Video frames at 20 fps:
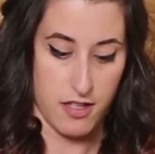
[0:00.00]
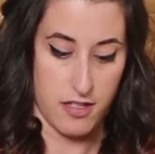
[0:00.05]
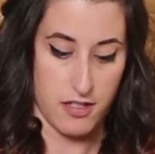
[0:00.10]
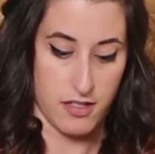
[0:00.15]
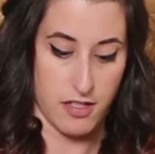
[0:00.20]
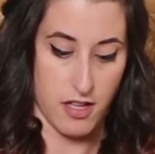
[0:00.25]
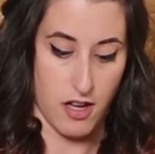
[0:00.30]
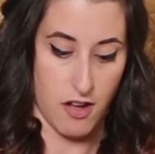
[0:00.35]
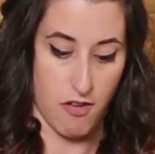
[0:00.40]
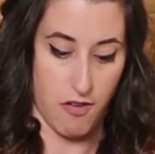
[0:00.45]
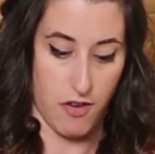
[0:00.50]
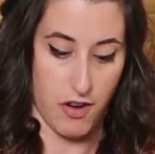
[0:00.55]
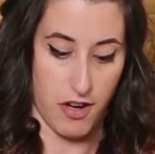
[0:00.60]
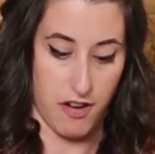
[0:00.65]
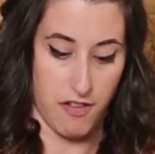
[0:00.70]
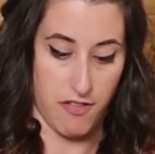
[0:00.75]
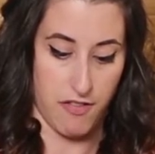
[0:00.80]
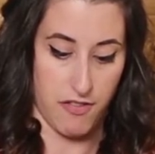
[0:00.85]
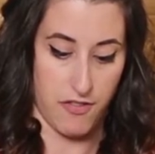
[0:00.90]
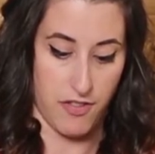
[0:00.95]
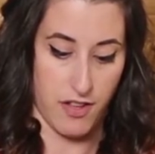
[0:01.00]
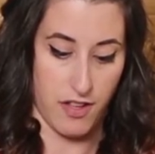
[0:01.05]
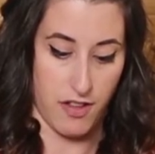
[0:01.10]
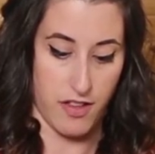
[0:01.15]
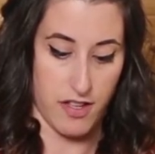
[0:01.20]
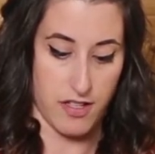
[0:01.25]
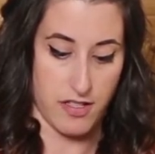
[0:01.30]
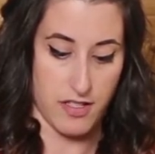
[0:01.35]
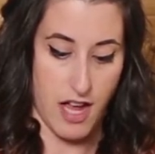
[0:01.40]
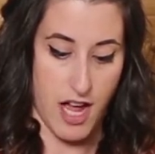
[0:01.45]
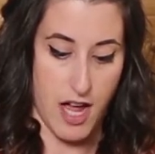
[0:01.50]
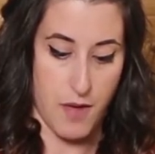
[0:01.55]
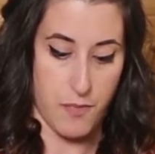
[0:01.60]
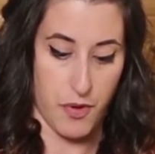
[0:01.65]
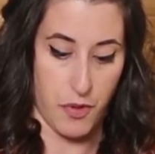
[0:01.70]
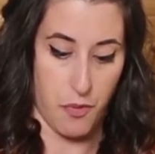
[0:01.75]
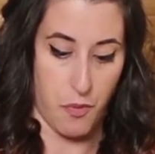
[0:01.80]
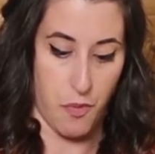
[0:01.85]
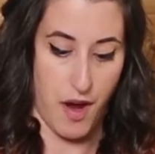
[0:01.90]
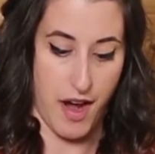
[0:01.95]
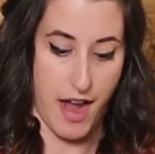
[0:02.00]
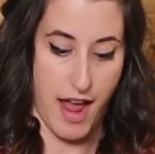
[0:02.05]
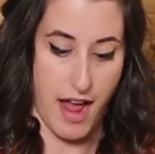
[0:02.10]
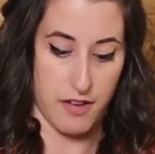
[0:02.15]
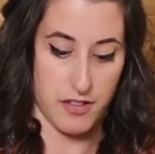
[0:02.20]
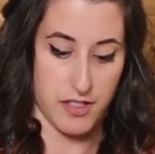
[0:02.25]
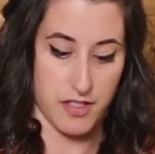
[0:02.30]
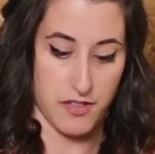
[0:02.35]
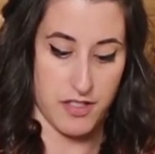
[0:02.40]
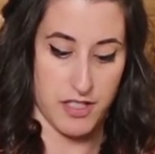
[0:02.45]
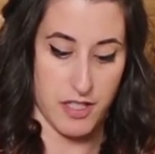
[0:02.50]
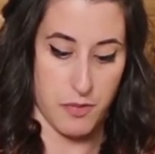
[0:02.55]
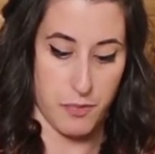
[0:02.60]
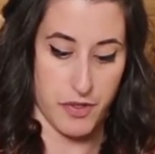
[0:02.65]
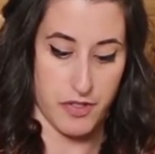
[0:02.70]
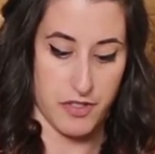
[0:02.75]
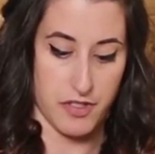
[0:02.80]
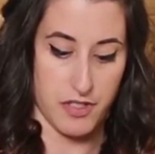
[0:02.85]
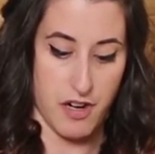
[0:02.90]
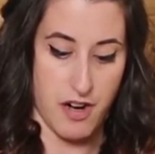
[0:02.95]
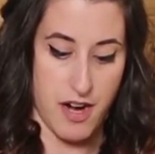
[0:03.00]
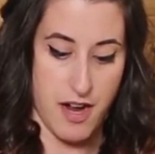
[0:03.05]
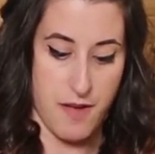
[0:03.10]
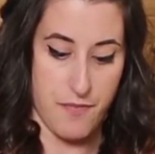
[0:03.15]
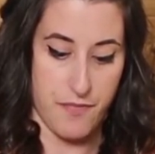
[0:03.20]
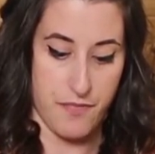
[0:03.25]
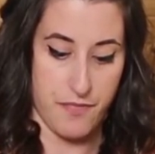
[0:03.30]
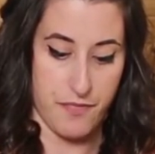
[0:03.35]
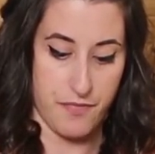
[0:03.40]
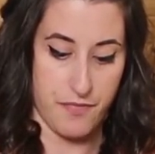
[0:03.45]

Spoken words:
So I'm gonna fill this up with 1 ounce of simple syrup.